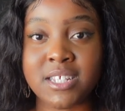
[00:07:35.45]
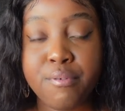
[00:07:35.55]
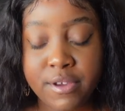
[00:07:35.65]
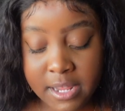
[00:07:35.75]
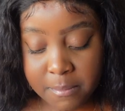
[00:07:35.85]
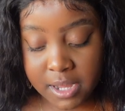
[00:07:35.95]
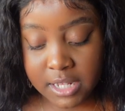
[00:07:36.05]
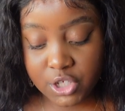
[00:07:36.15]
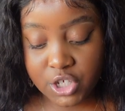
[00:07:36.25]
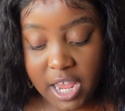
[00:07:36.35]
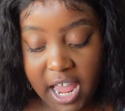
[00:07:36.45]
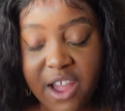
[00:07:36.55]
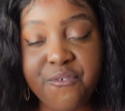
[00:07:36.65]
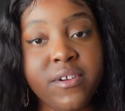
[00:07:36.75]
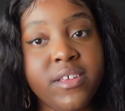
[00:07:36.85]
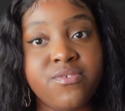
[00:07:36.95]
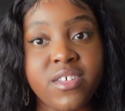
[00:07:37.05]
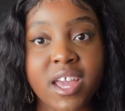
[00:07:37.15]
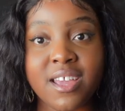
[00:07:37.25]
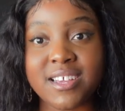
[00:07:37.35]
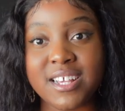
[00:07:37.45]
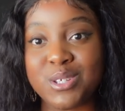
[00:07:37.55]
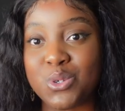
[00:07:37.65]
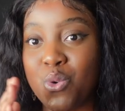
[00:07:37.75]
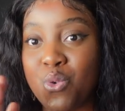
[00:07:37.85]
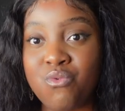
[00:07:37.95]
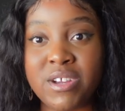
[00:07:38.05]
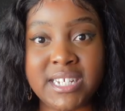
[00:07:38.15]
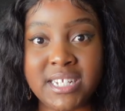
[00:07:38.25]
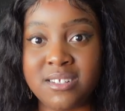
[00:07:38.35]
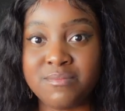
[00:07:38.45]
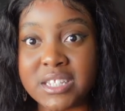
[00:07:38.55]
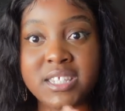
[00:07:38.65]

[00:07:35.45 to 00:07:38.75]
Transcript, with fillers: Pretty much everything is already